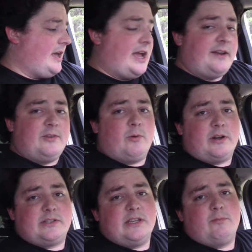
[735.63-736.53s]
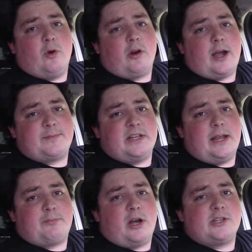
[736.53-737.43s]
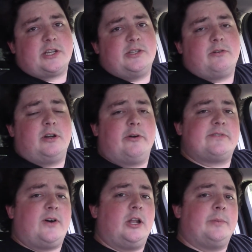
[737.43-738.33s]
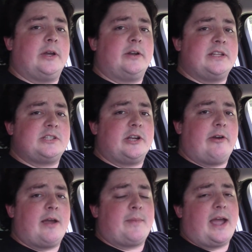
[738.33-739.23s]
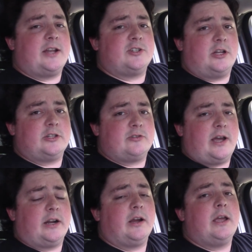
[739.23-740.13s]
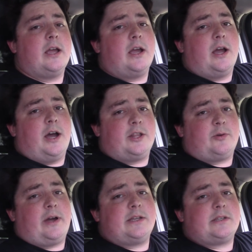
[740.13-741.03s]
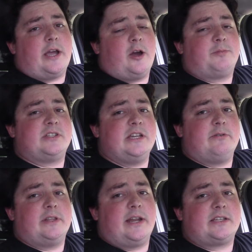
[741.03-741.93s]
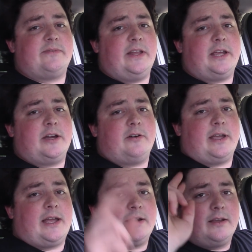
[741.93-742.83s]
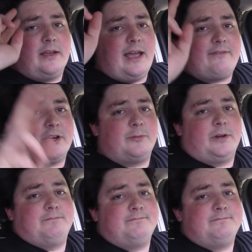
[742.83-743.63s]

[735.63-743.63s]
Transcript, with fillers: And if you want to see more up-to-date projects, you can always follow me on Instagram at John the Schreiner. Otherwise, I hope to see you in the next video, and have a good one.